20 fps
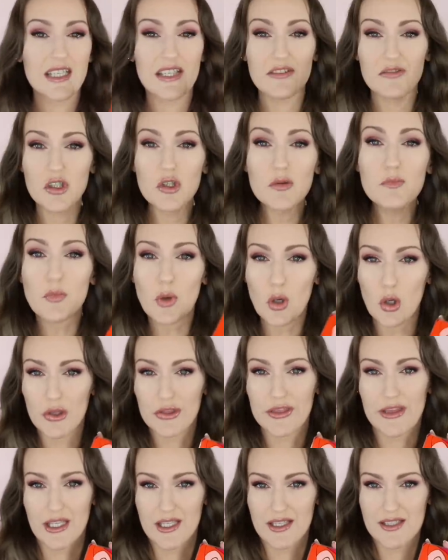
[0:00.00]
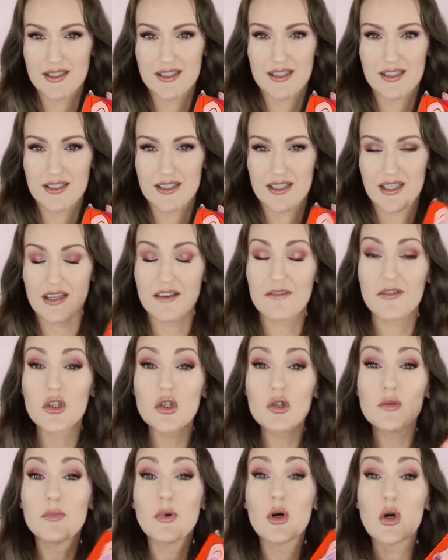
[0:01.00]
if you bought this, if
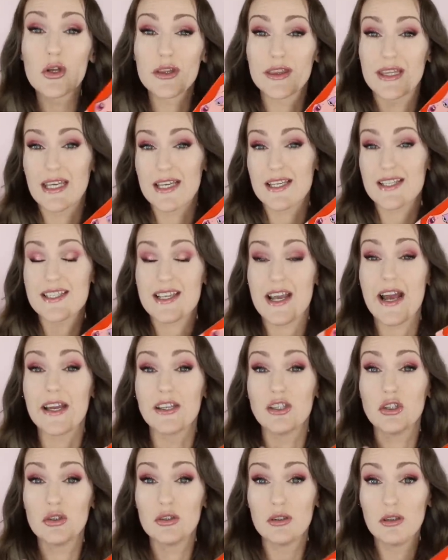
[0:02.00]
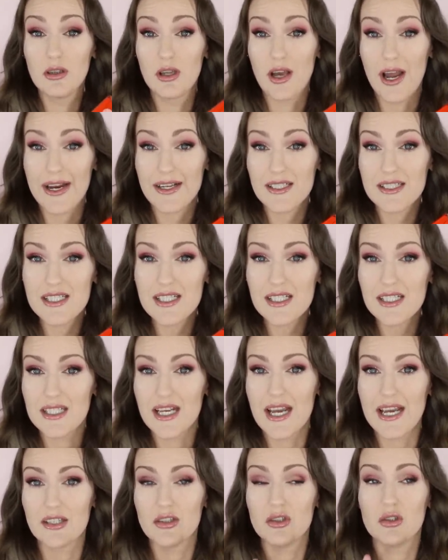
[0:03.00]
you bought this and you liked
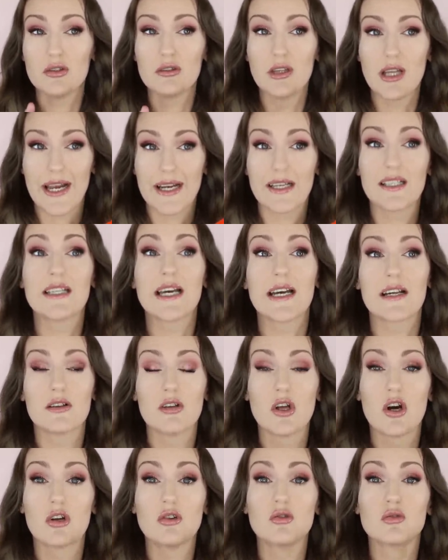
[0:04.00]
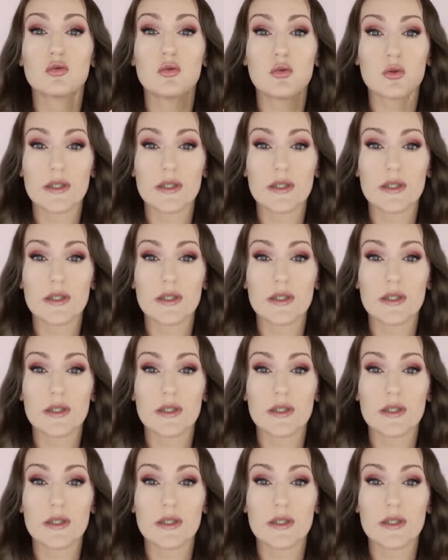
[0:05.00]
it and you like get along